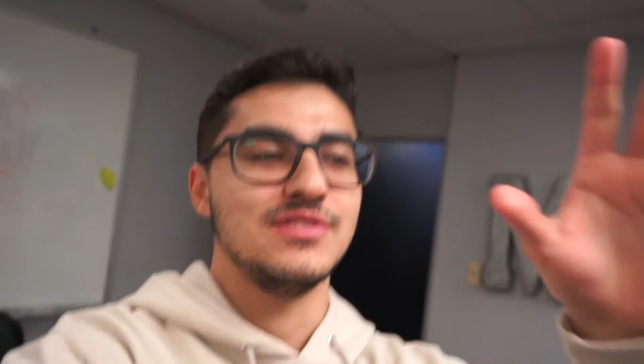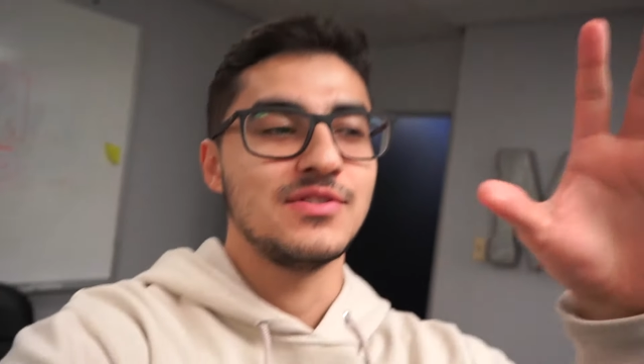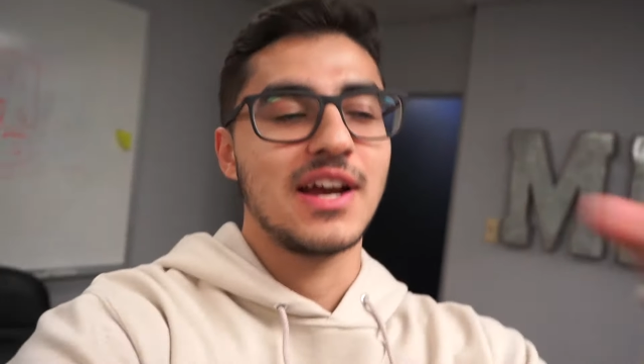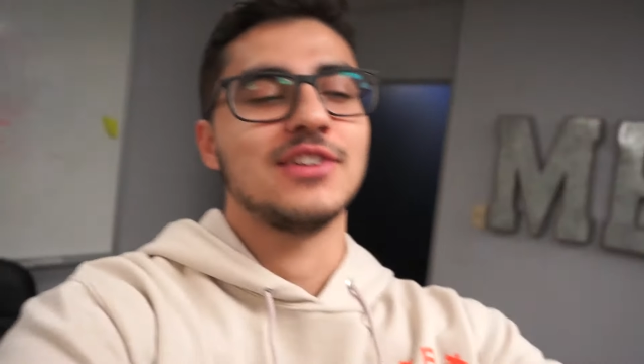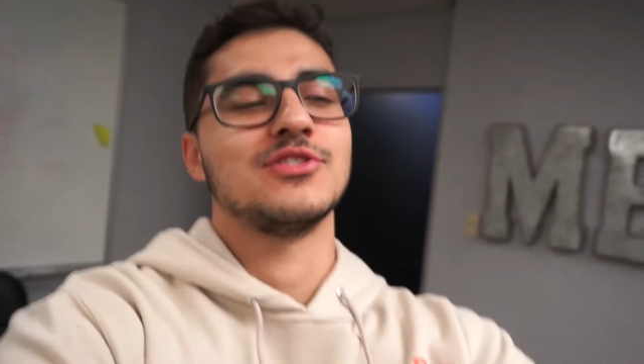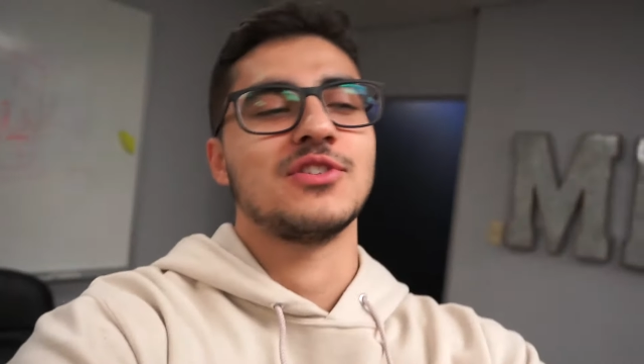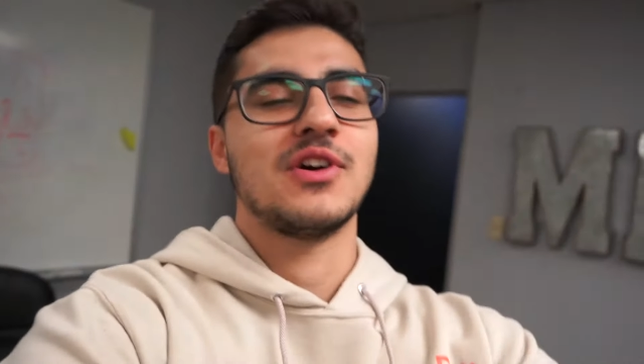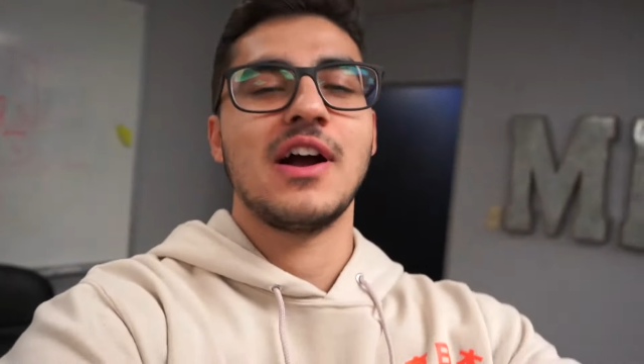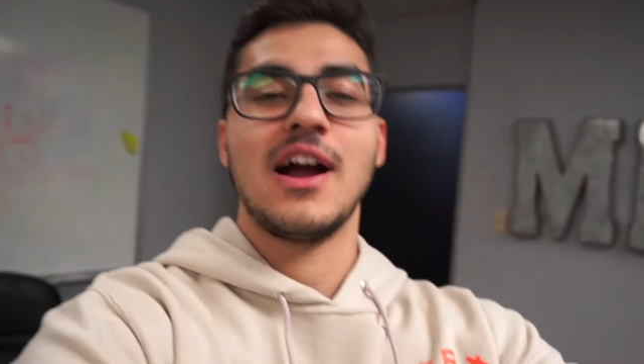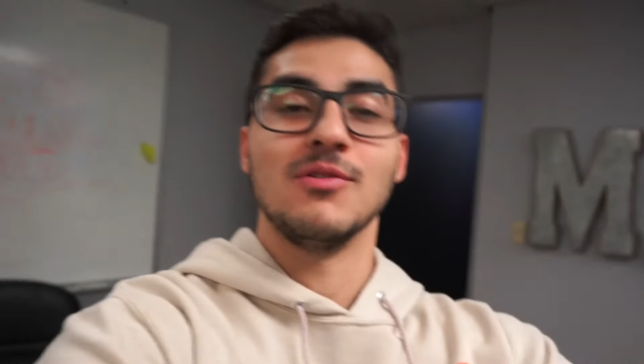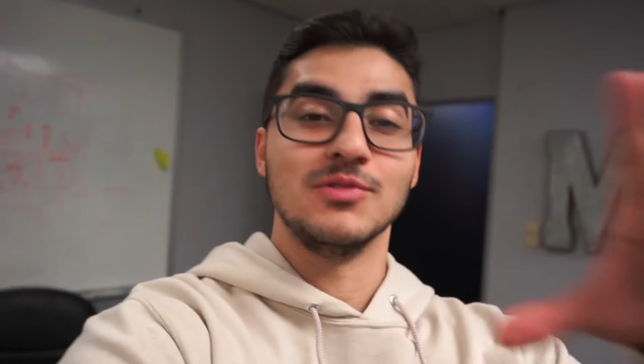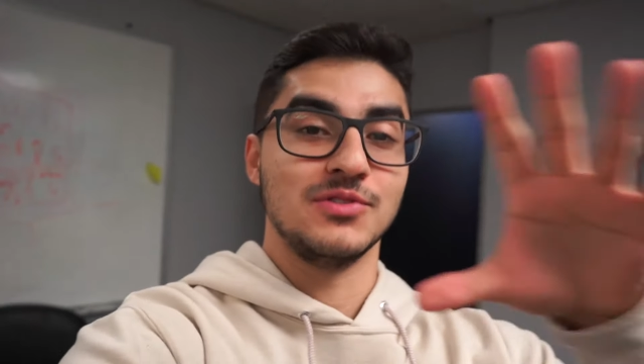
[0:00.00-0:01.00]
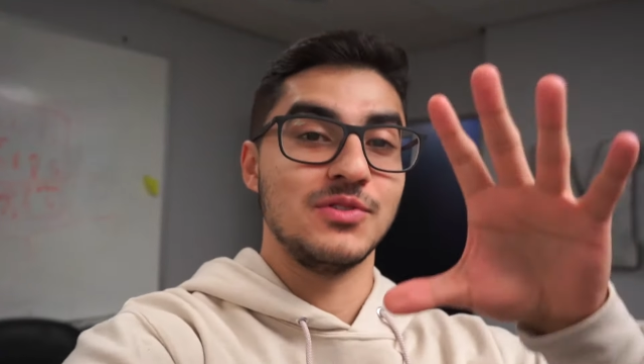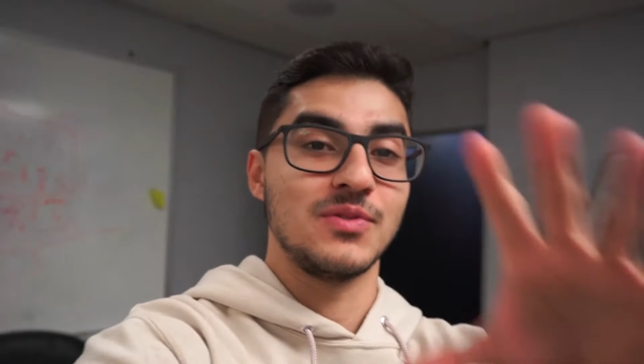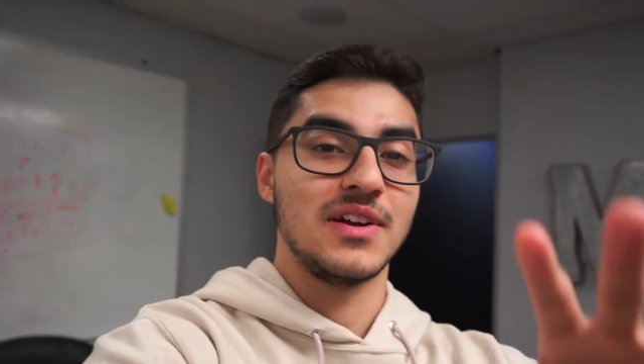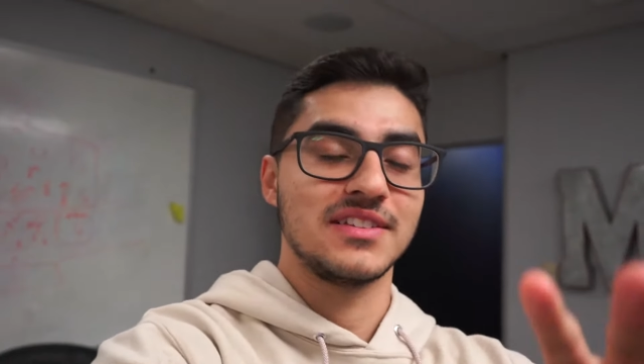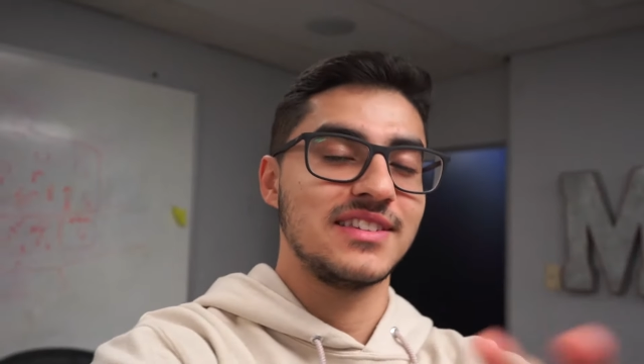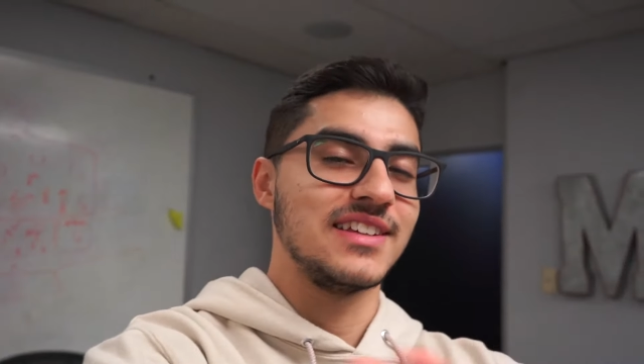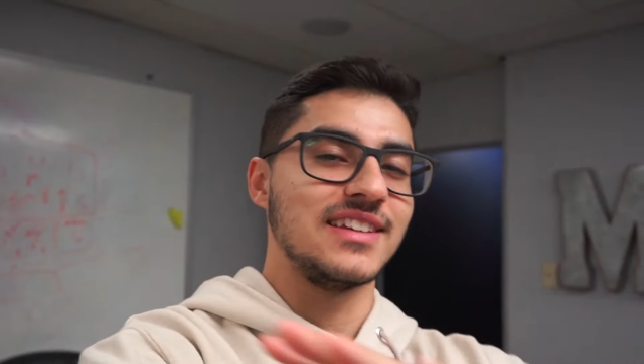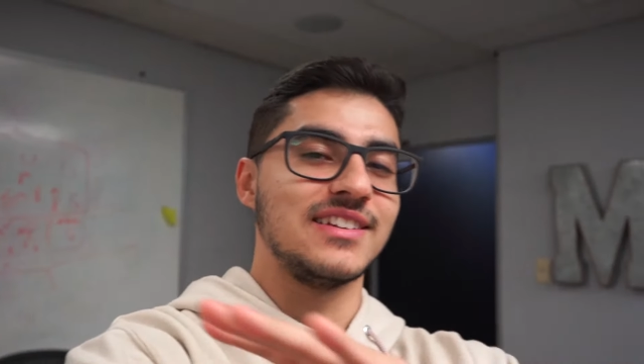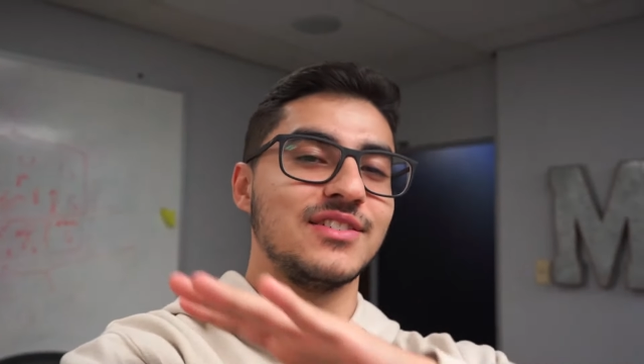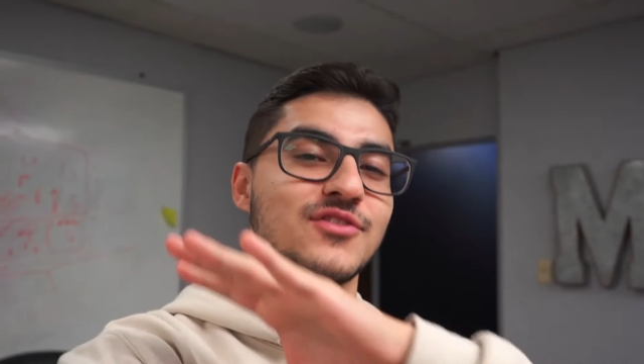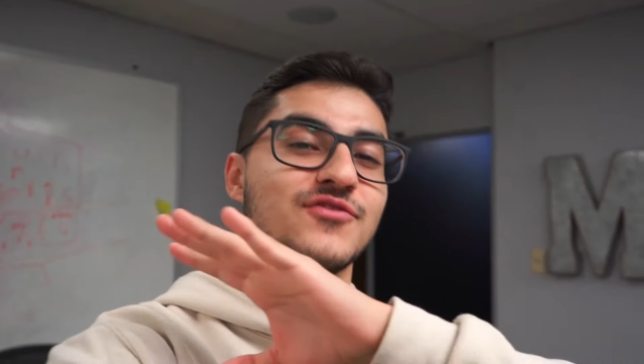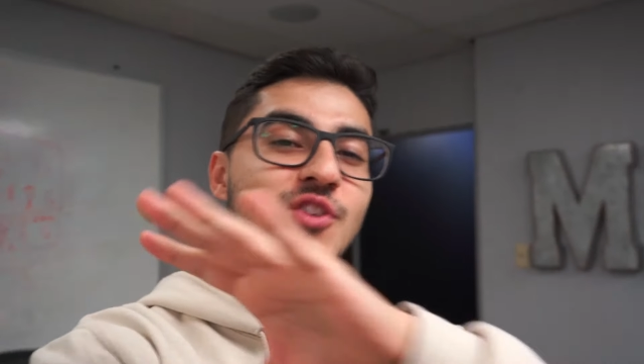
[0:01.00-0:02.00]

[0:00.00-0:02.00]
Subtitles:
you guys saw I was directing.